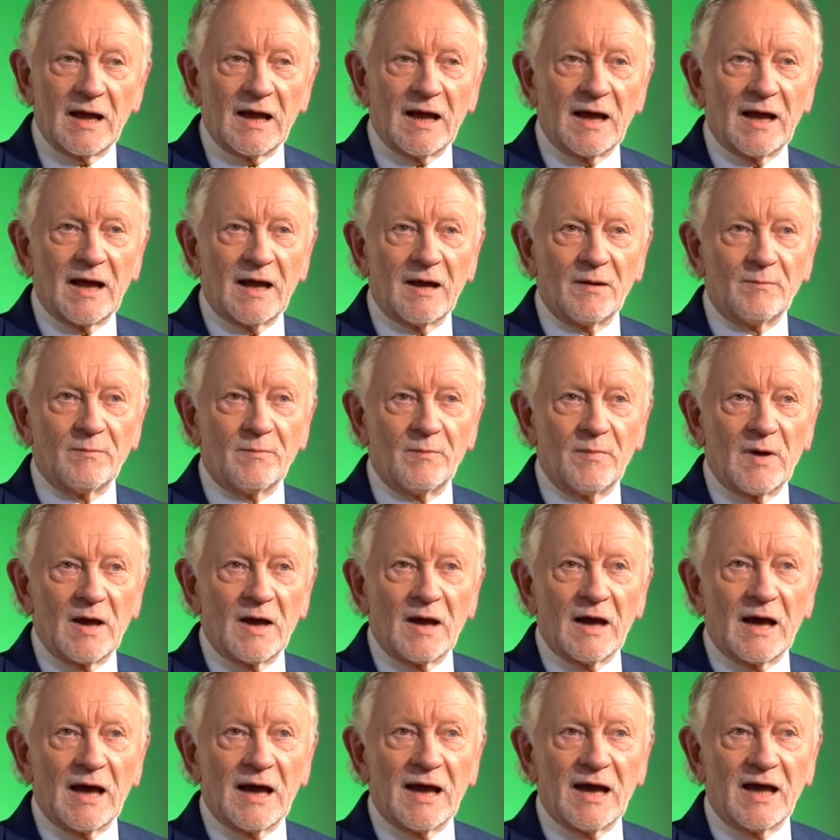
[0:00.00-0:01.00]
Um,
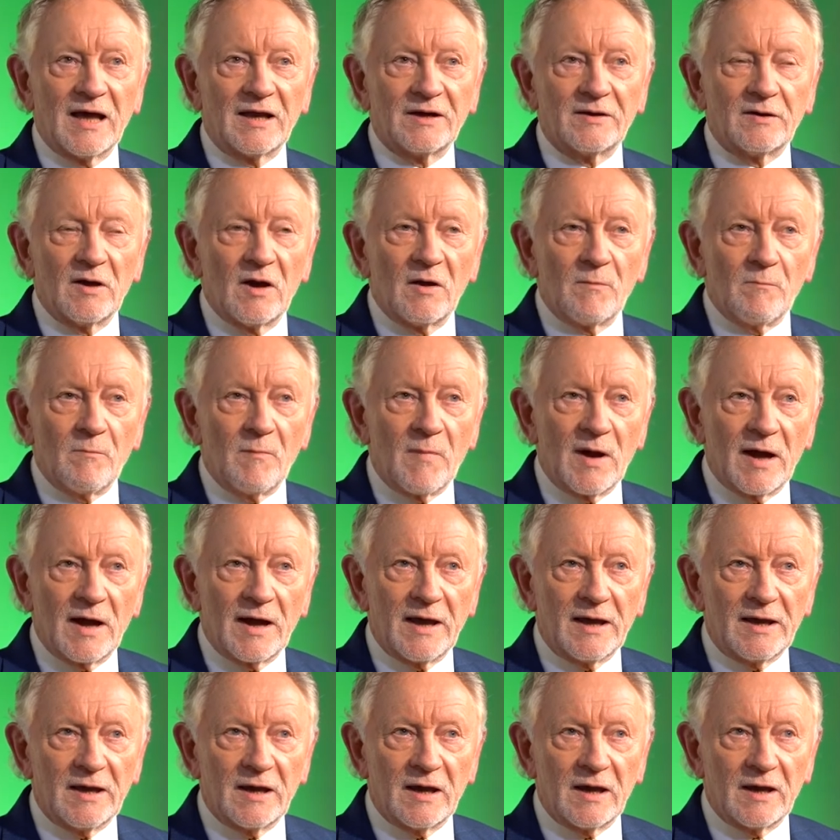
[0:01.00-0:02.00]
and
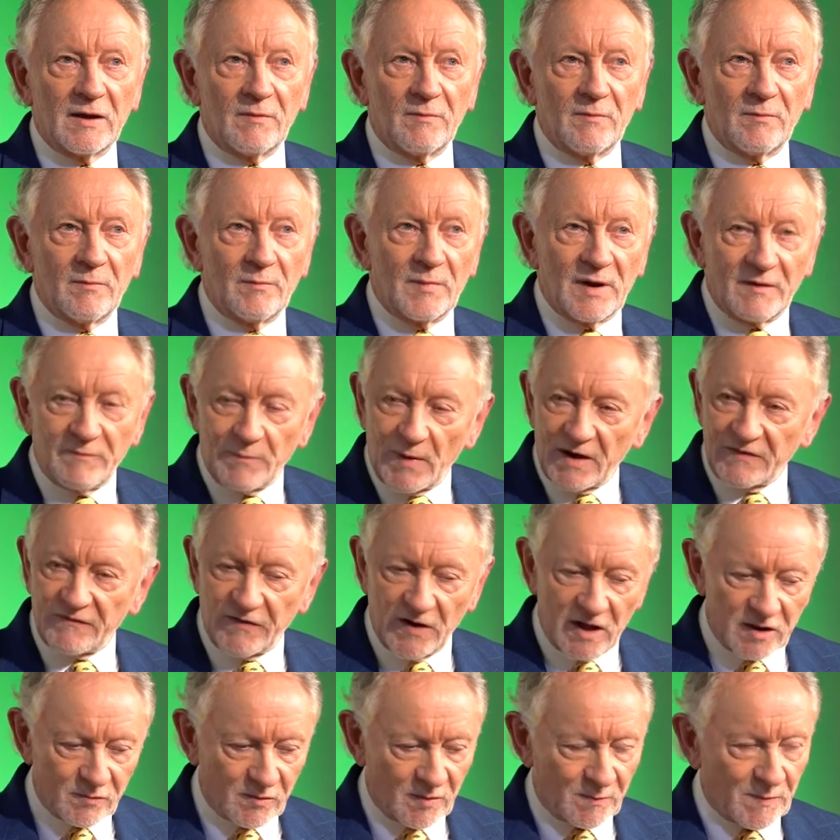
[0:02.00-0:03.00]
my, uh, my, my,
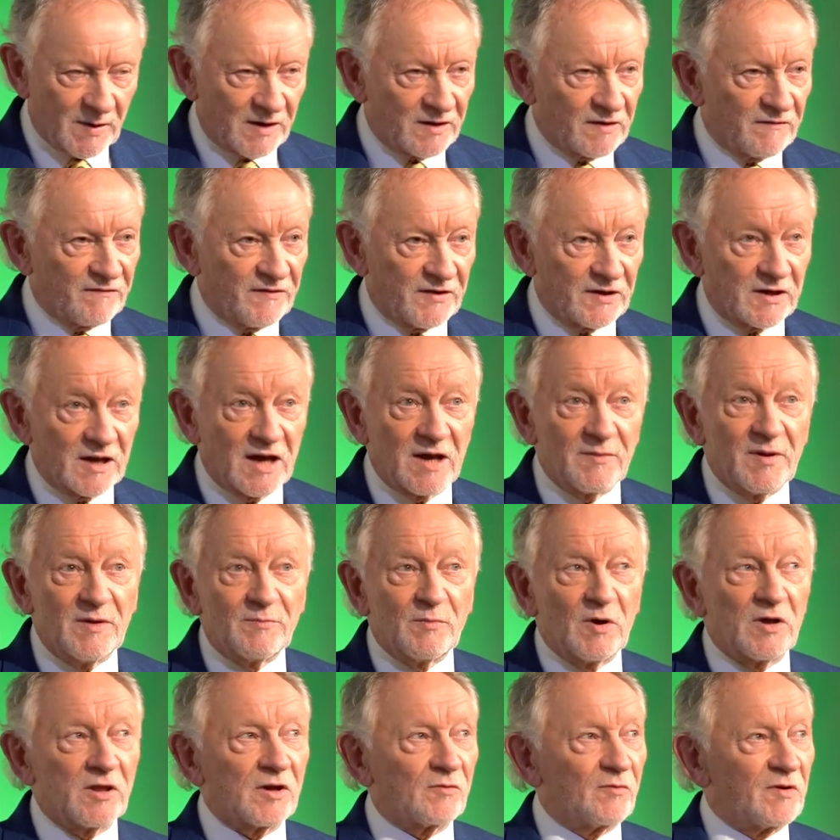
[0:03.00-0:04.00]
father would play the fiddle, and my
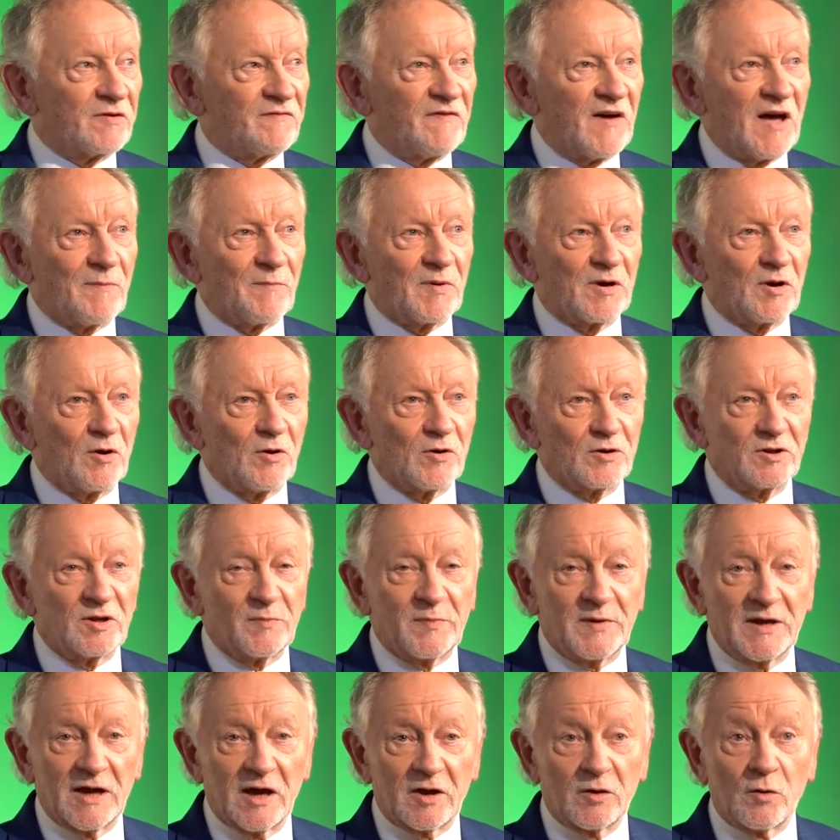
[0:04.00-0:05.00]
mother would vamp along on the
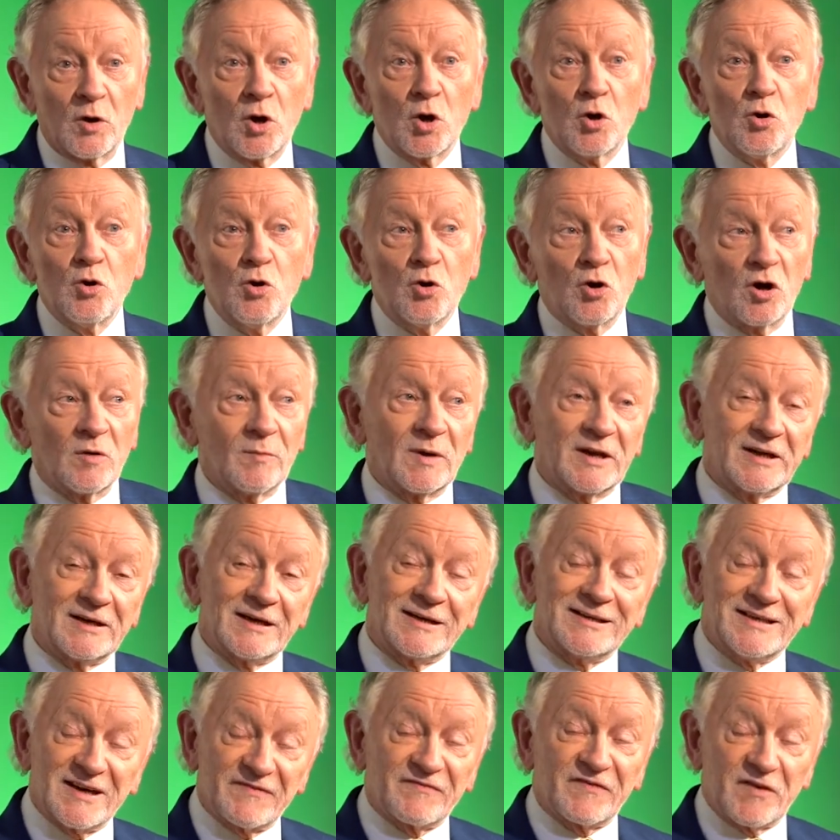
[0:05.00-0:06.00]
piano, normally in
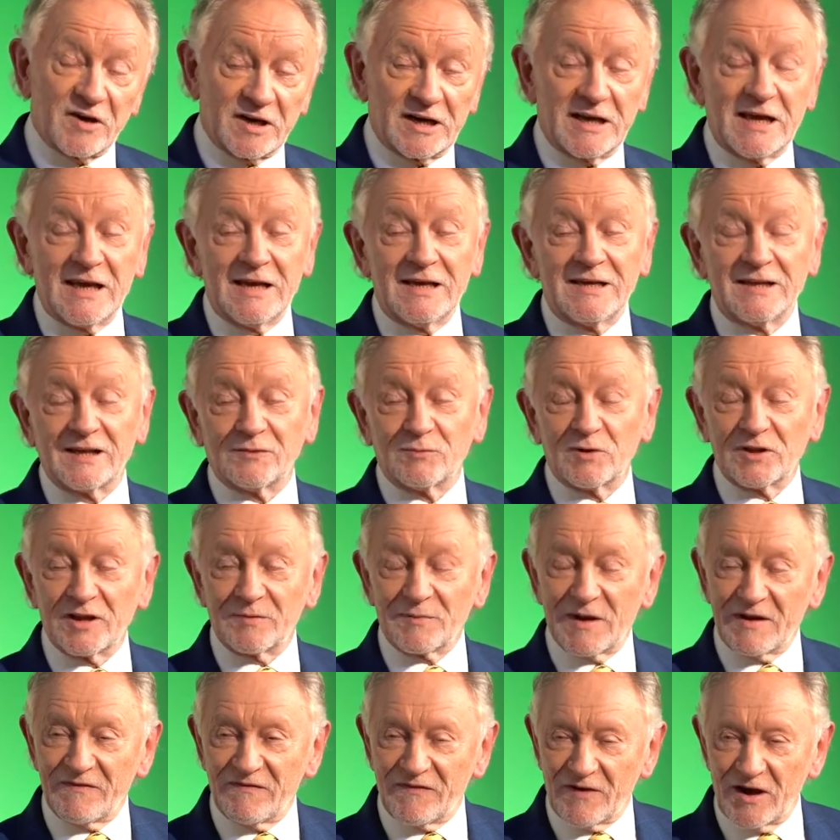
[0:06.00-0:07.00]
a different key than one
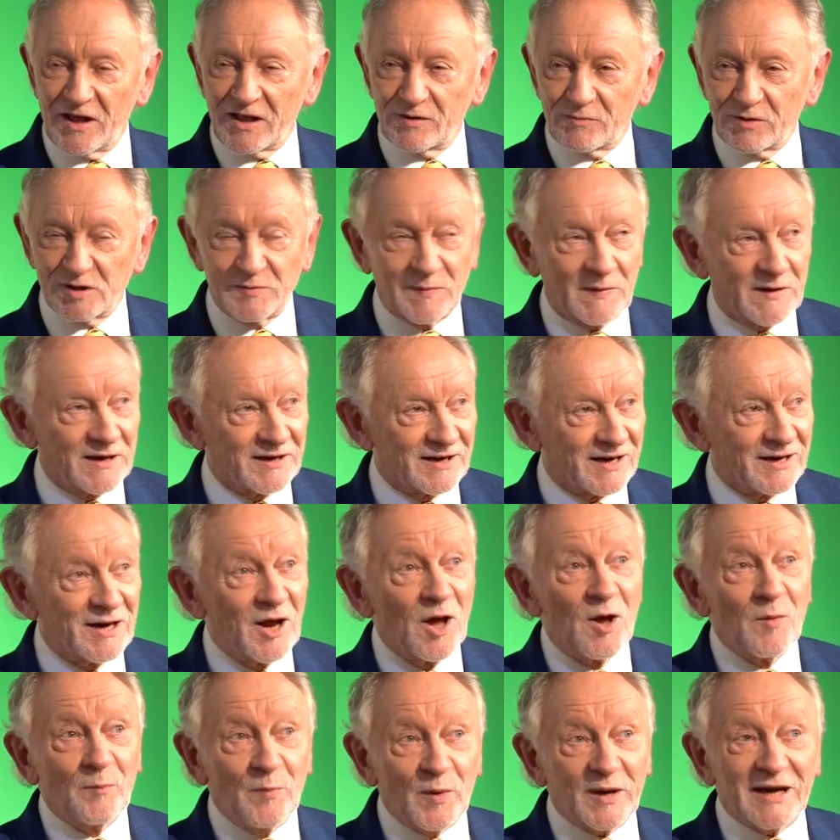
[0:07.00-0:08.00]
that my father was playing
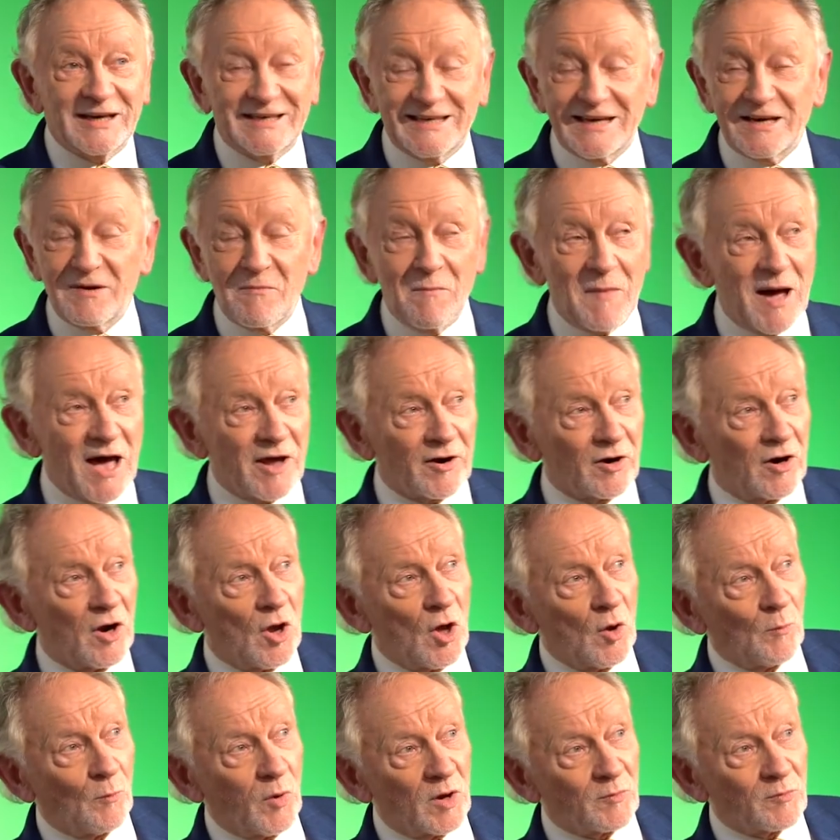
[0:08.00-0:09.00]
at. But it didn't matter.
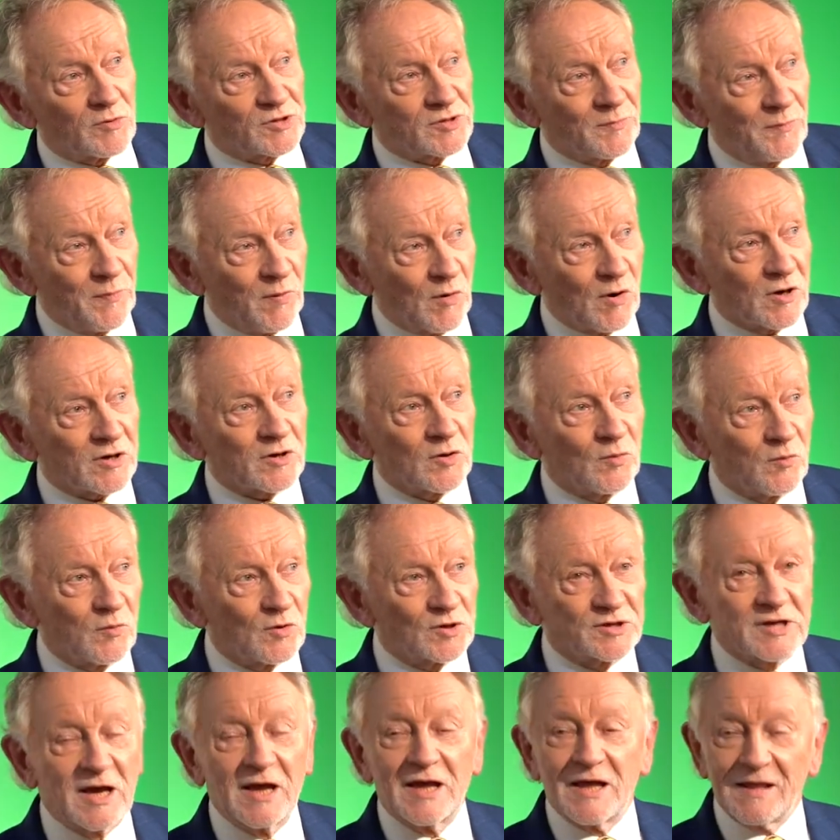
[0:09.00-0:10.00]
What was important
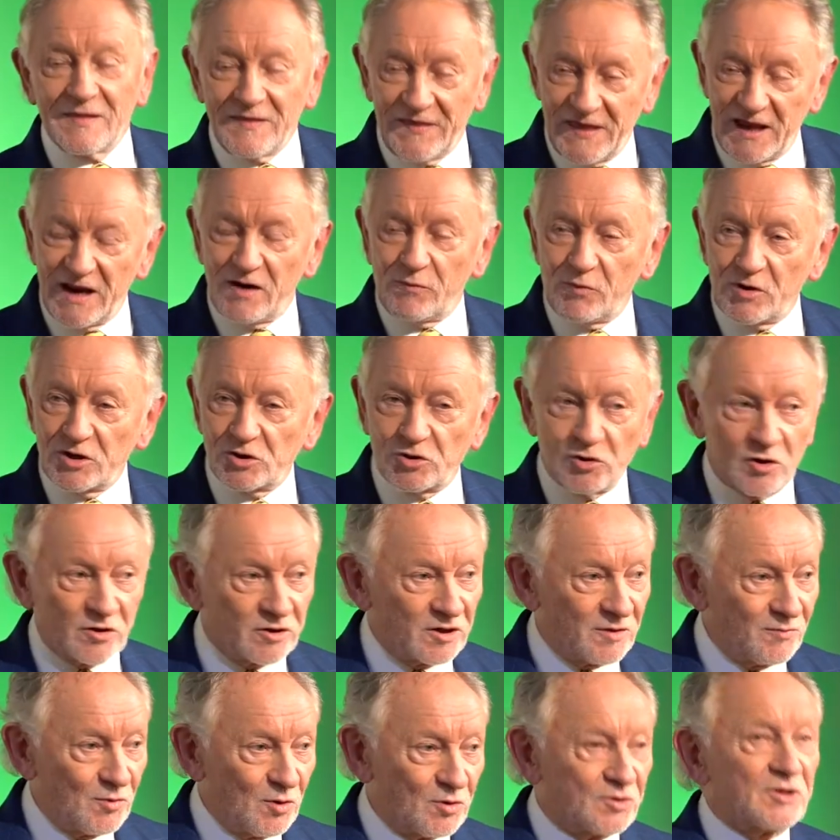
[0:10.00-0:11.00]
was they were
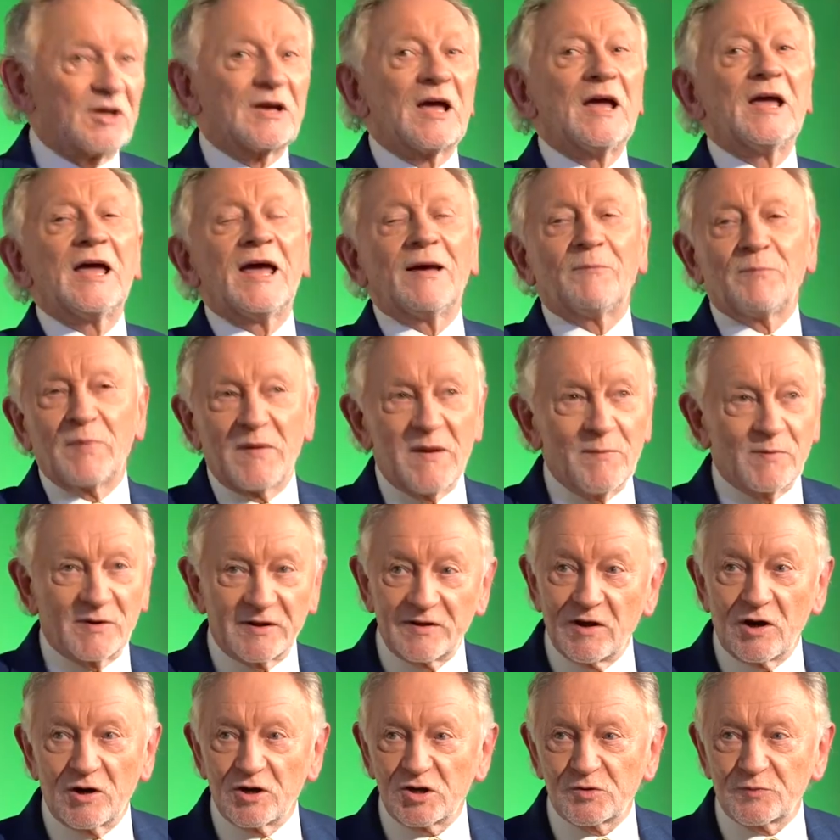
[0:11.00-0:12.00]
enjoying the music, people
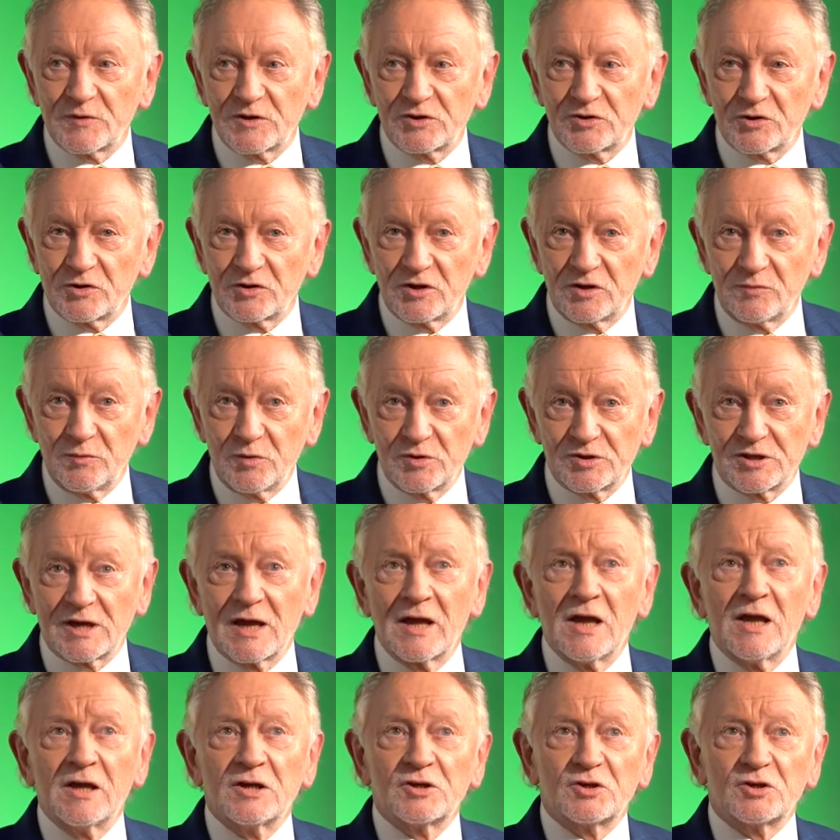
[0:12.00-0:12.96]
in the house were enjoying the music.